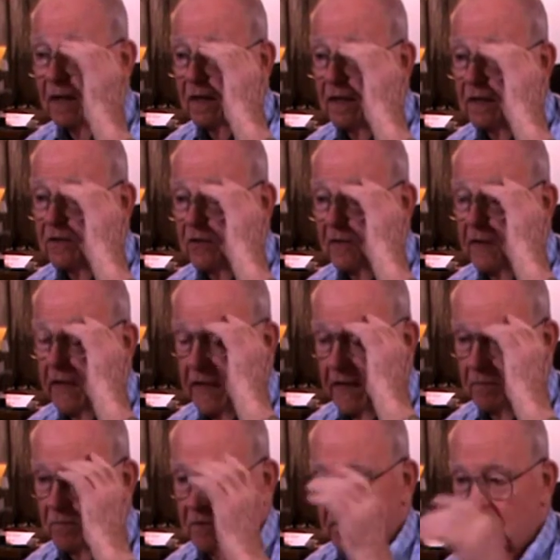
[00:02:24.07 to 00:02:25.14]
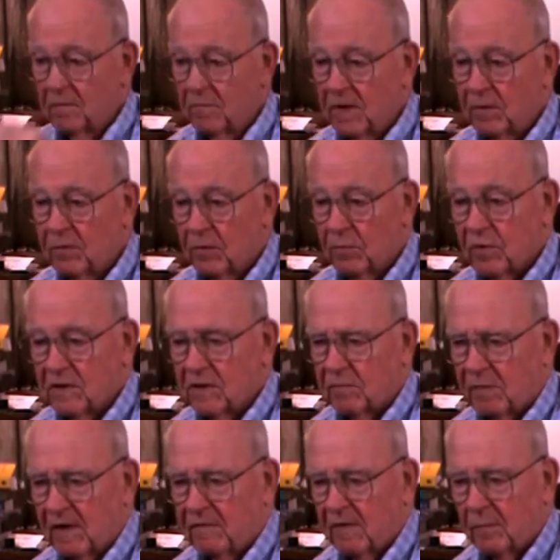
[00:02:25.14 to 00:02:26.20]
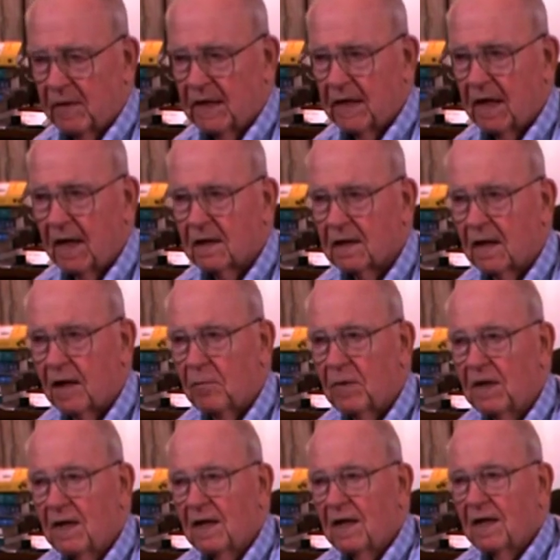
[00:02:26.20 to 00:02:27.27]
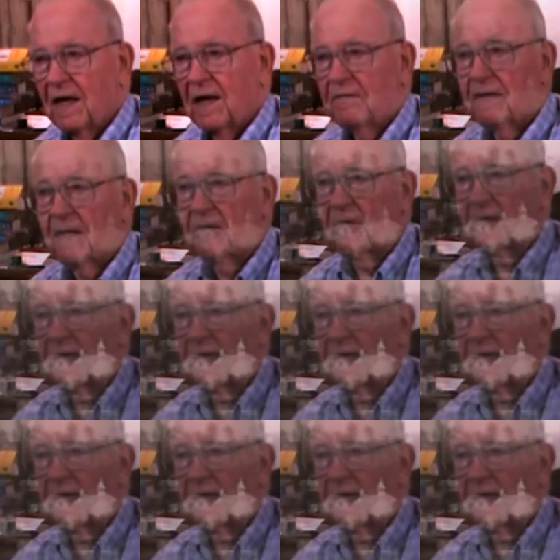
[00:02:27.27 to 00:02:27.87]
These are names that people, principally from the yacht club, have given